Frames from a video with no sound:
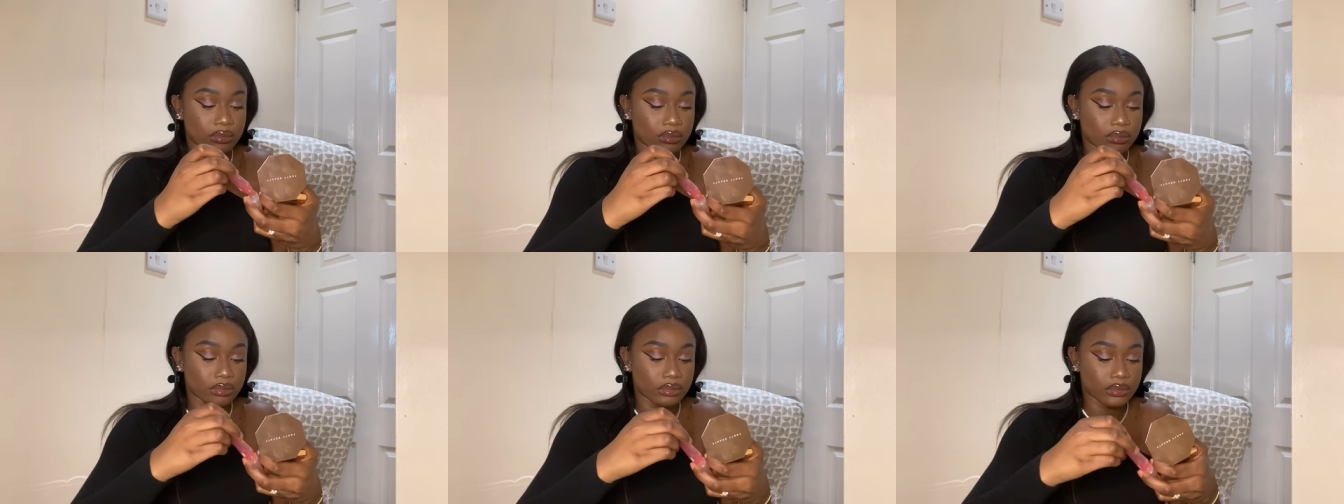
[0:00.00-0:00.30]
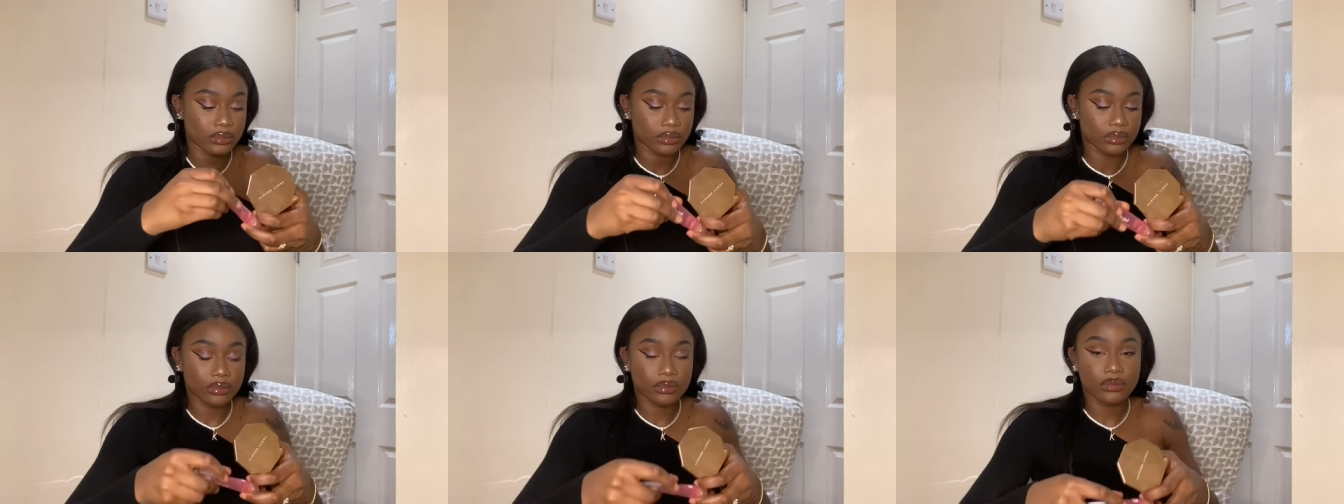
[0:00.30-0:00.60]

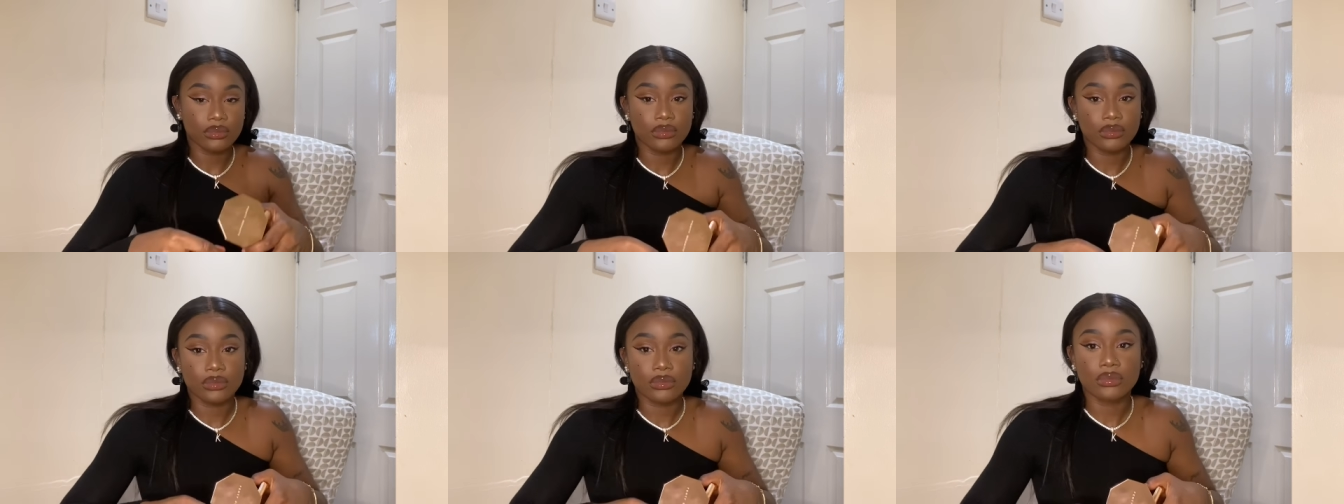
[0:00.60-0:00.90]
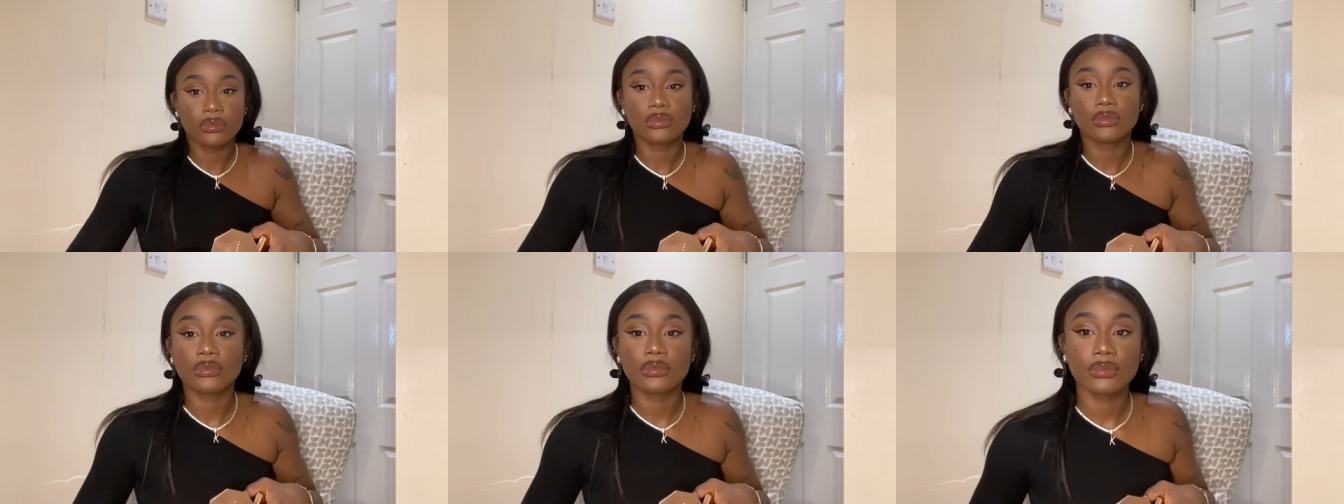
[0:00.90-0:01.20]
Okay,
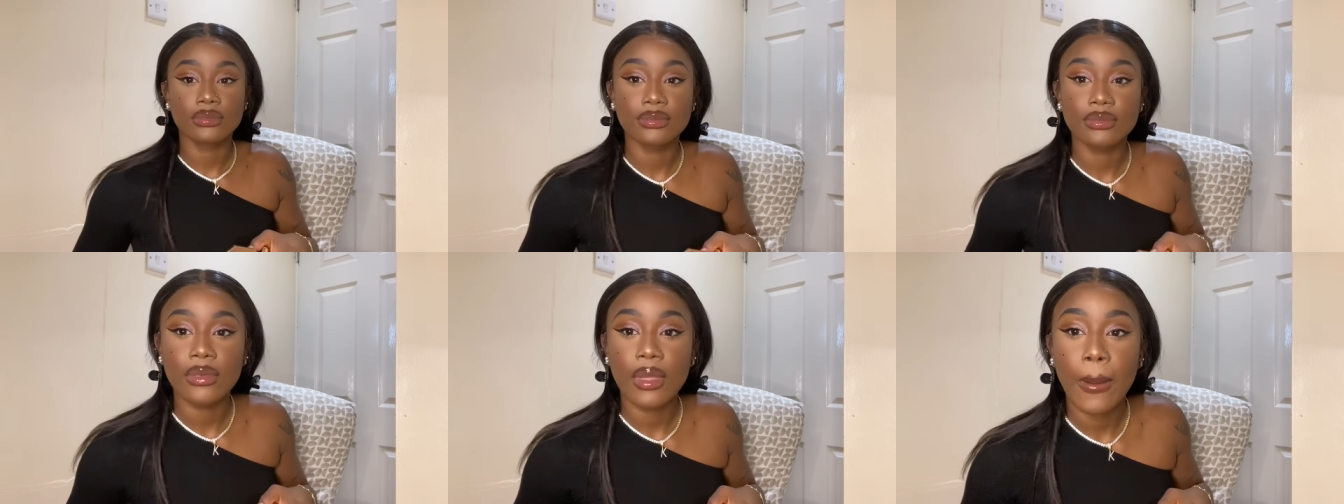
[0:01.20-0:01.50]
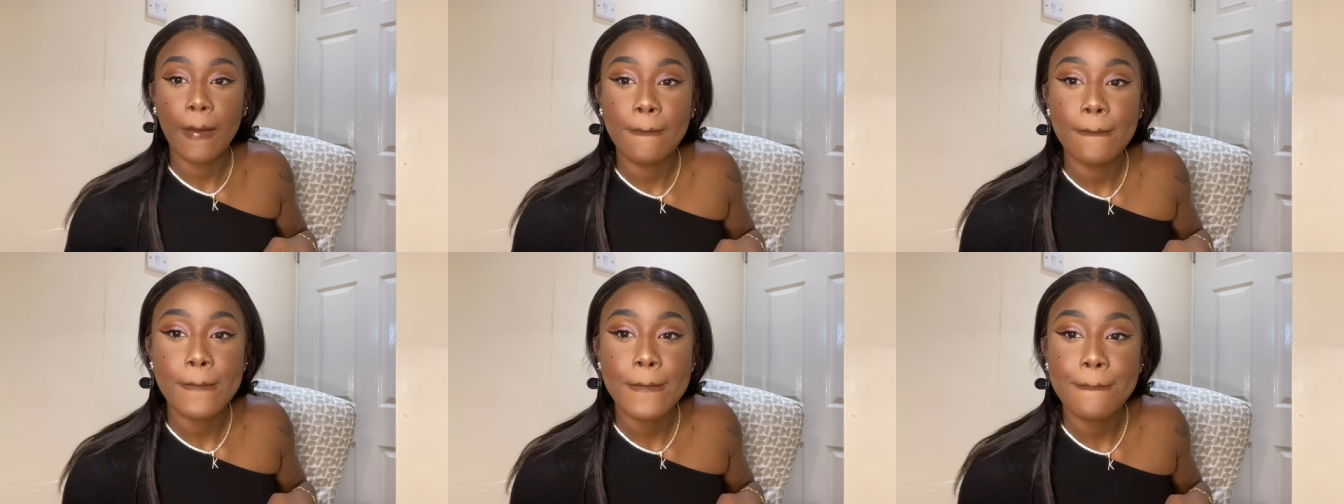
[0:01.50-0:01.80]
she's
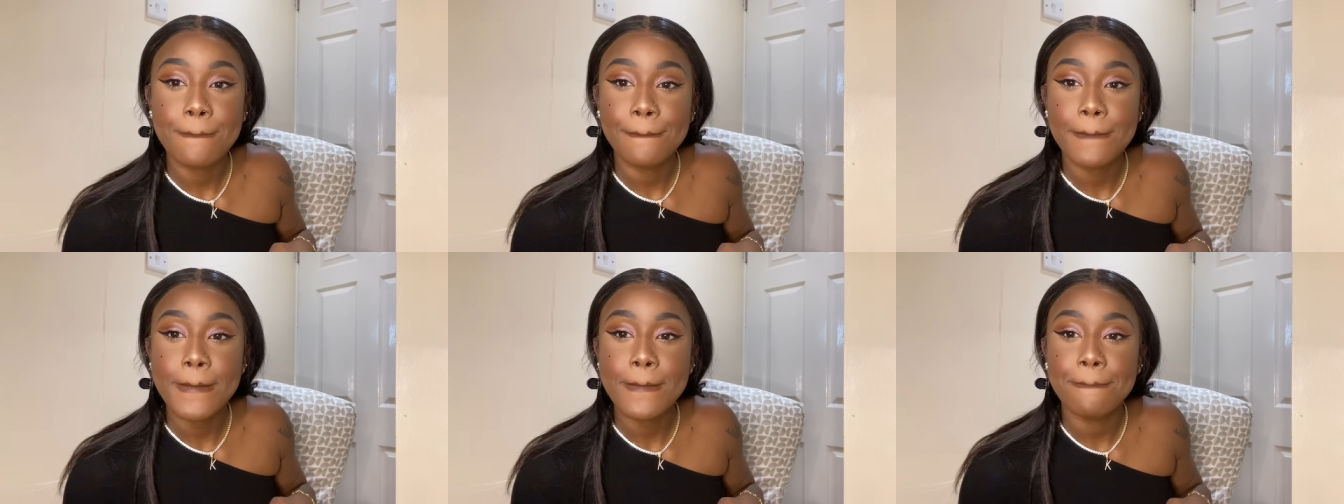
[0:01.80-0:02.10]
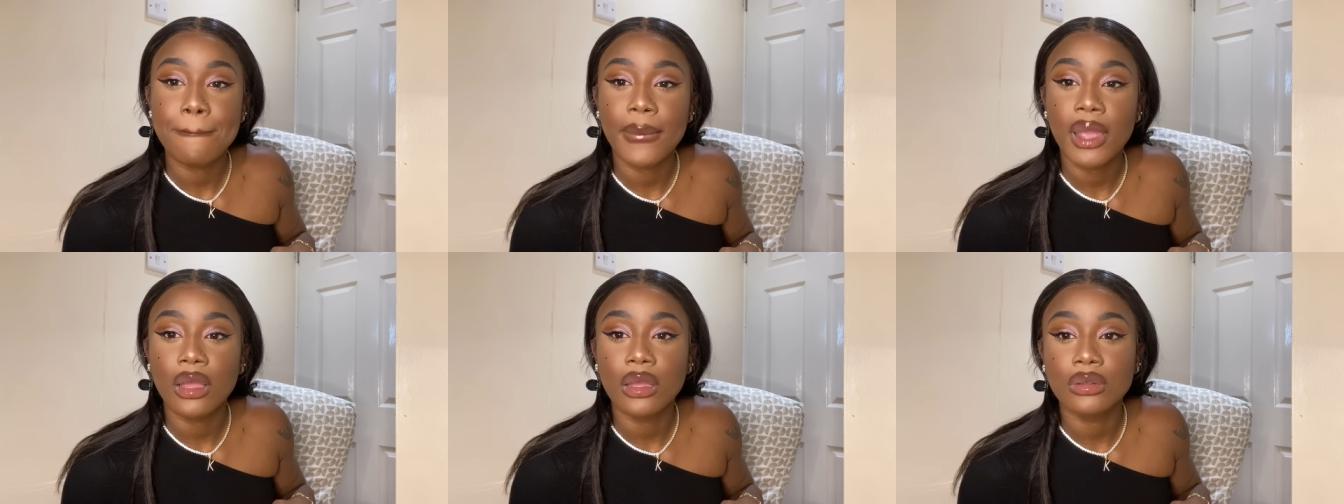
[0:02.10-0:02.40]
finished.
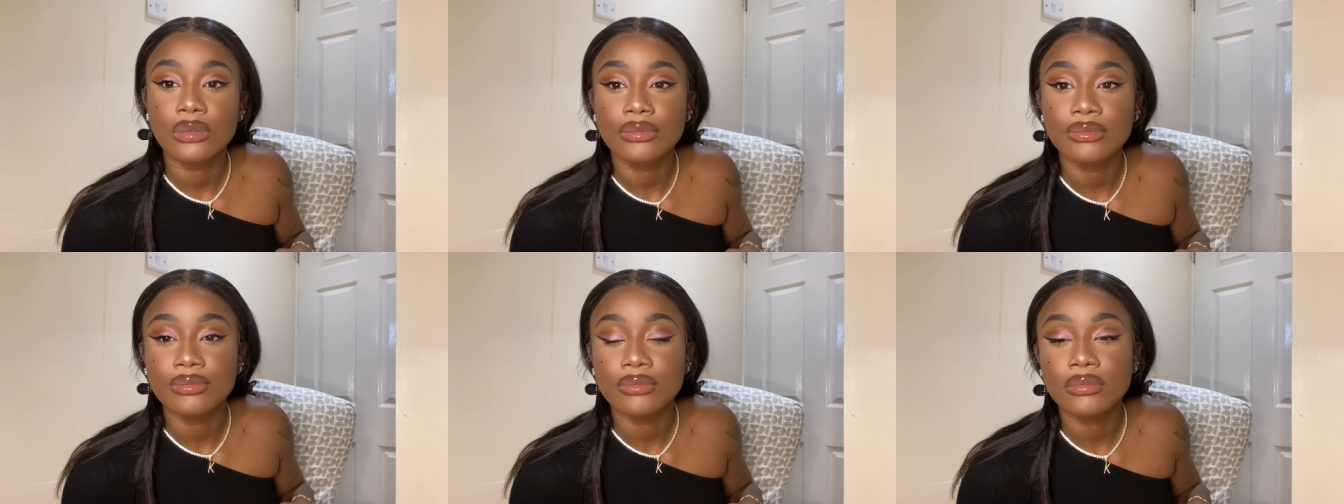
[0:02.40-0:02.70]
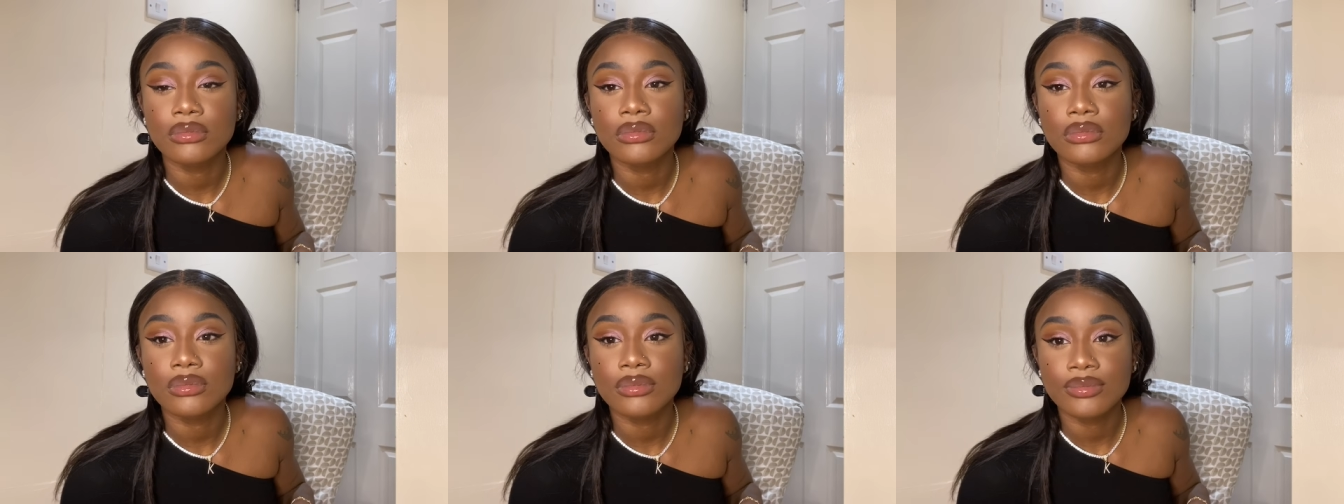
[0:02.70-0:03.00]
Perfect.